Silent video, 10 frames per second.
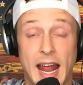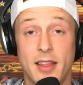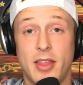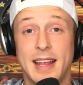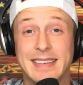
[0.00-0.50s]

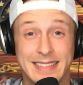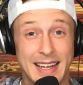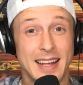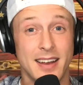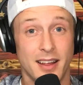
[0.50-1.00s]
And they
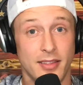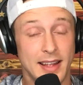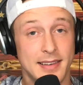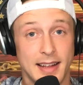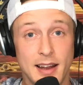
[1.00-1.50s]
did.
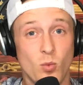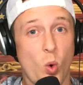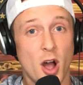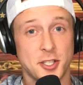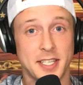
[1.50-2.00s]
They did in
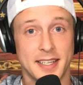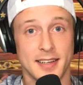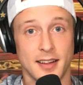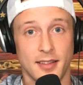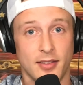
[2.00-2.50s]

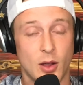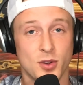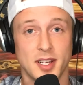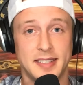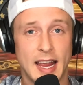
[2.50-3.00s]
Washington. There
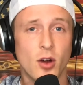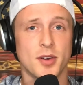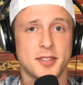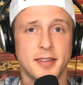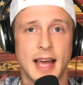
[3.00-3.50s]
was a
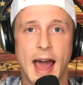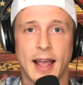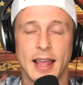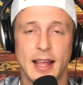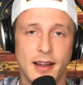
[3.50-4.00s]
terrorist
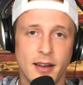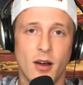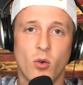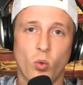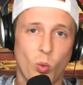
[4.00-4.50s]
attack in
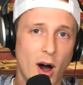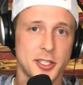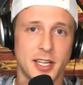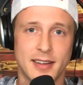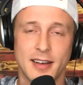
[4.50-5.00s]

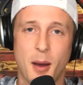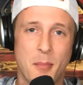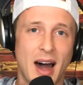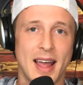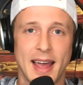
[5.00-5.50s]
Washington
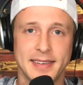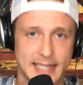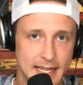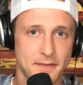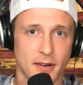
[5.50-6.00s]
by
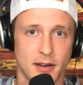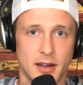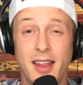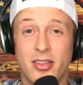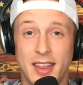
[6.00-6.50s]
Antifa.
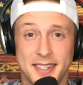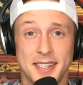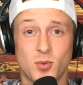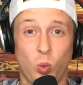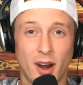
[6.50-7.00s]
And this
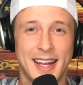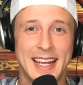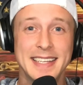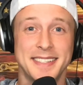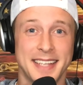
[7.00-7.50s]
is what
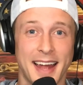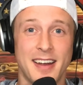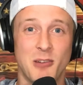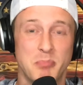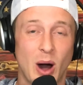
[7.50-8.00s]
he said
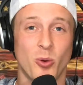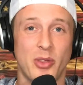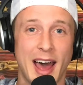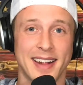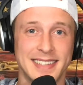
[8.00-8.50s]

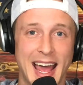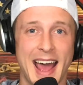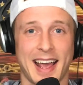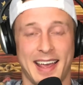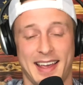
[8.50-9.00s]
about that
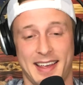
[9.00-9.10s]
attack.